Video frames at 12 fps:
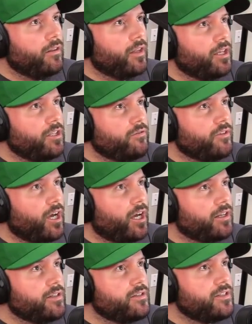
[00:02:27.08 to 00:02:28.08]
that you've got
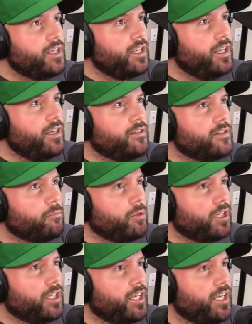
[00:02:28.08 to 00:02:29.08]
to see to
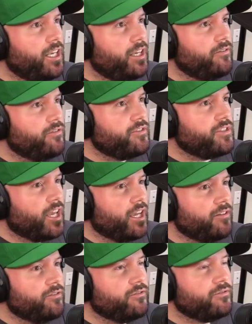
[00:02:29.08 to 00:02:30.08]
believe.
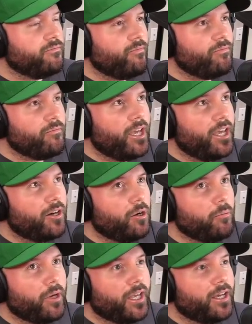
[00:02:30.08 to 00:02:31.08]
Safe. Man,
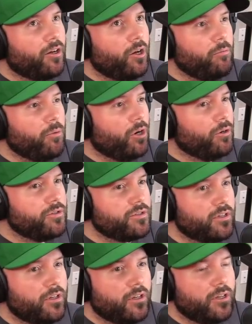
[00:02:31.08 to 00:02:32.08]
oh, man, almost.
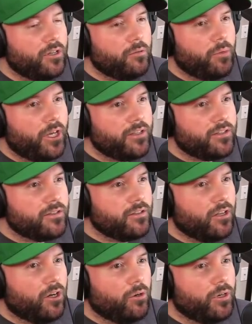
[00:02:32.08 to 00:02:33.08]
Base is
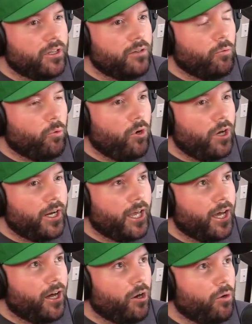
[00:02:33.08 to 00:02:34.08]
loaded, one
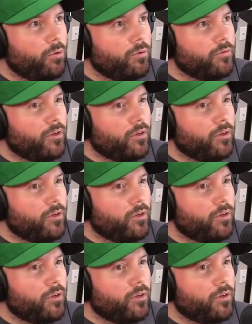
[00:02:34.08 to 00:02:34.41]
out.